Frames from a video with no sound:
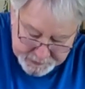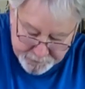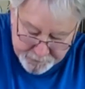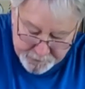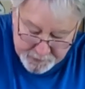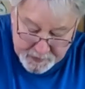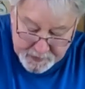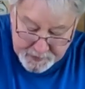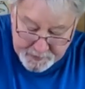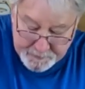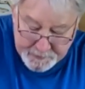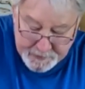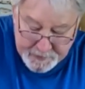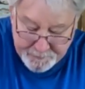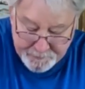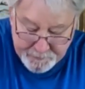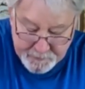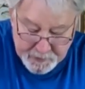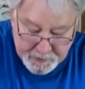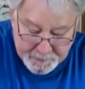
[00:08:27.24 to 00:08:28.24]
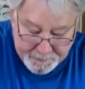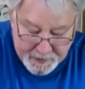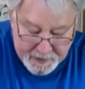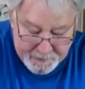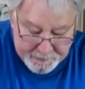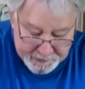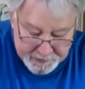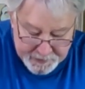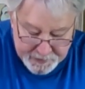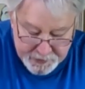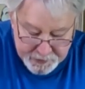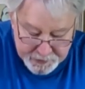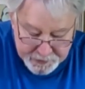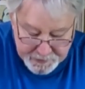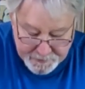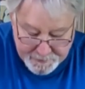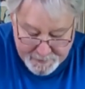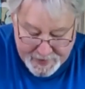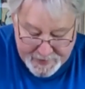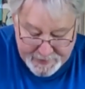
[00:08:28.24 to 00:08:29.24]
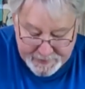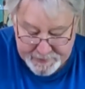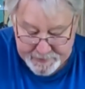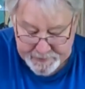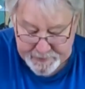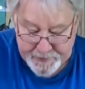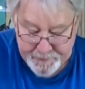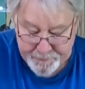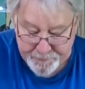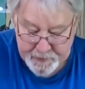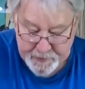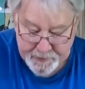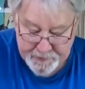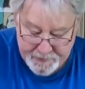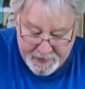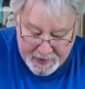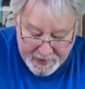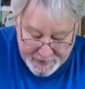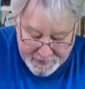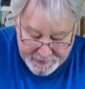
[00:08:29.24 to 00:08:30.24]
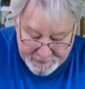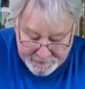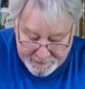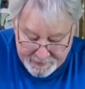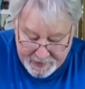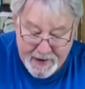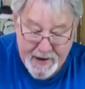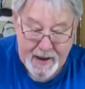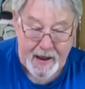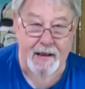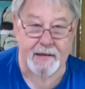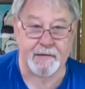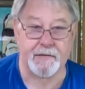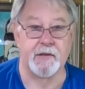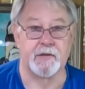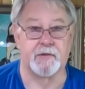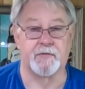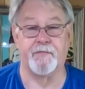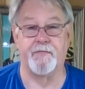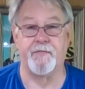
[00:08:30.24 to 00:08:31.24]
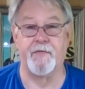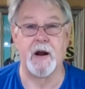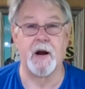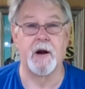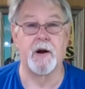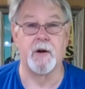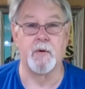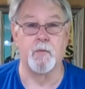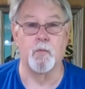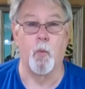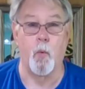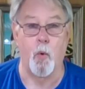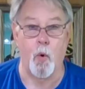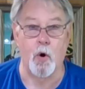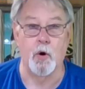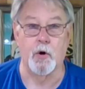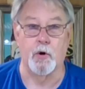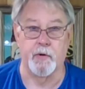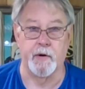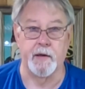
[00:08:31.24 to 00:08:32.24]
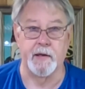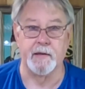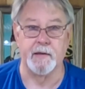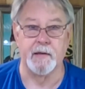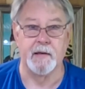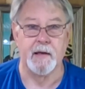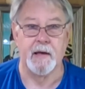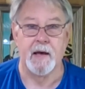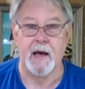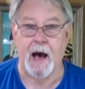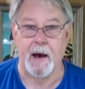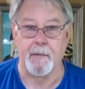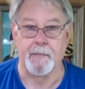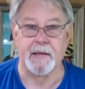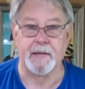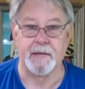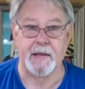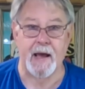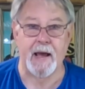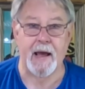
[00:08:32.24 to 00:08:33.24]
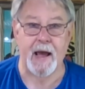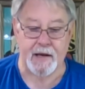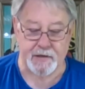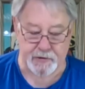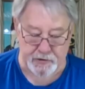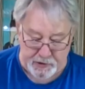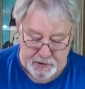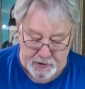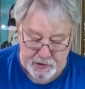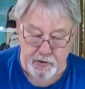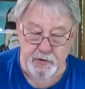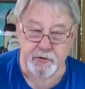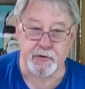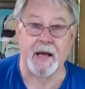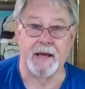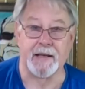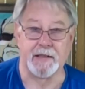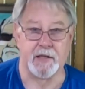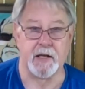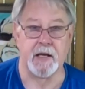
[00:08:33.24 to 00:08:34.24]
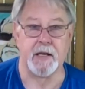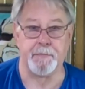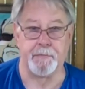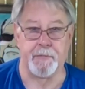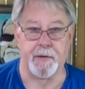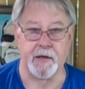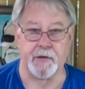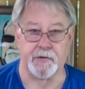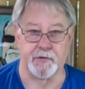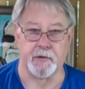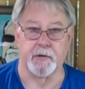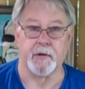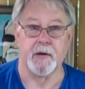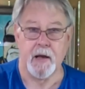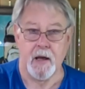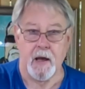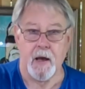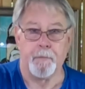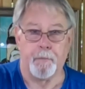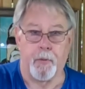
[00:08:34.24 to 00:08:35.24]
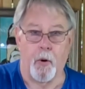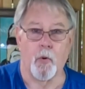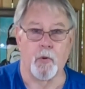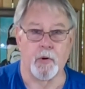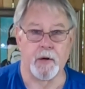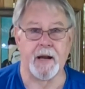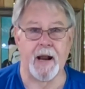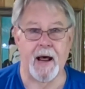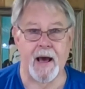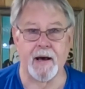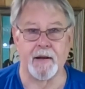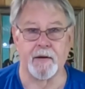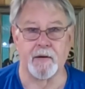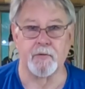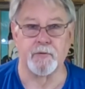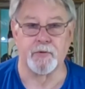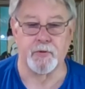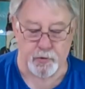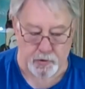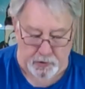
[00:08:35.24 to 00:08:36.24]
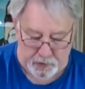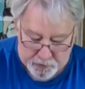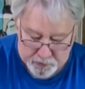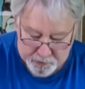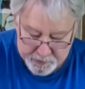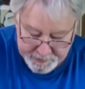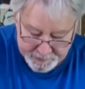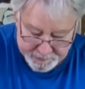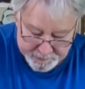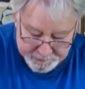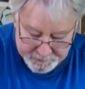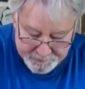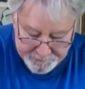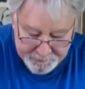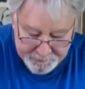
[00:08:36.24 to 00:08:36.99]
from, the people that used to make it, they had this very watery. I mean, they actually used a tea pitcher, poured it out onto a griddle.